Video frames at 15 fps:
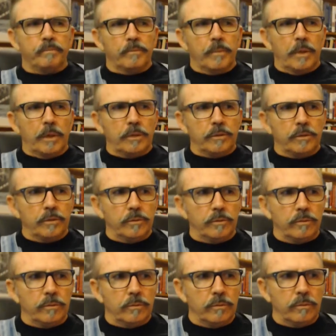I do
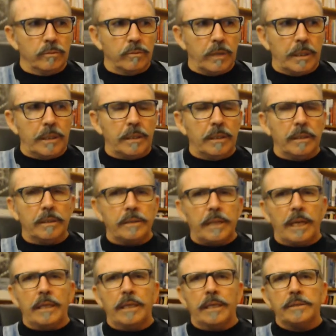regular
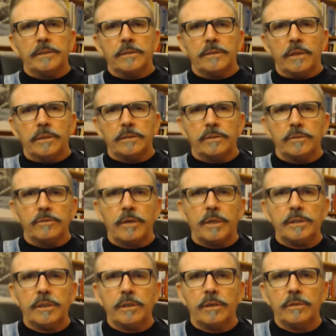daily exercise and
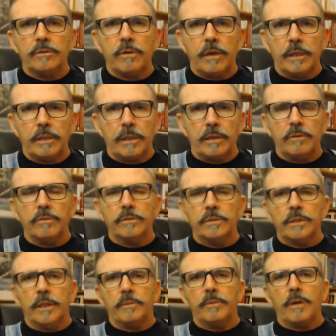stretching. I try and get good
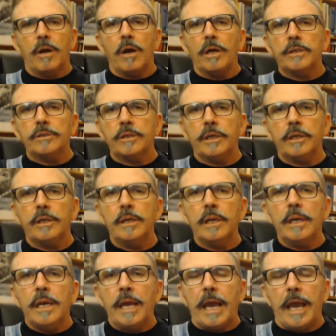sleep and hygiene,
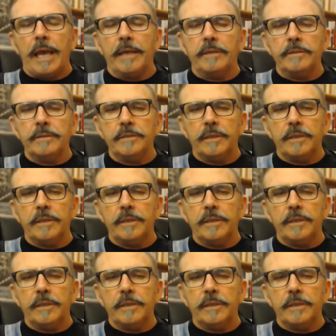and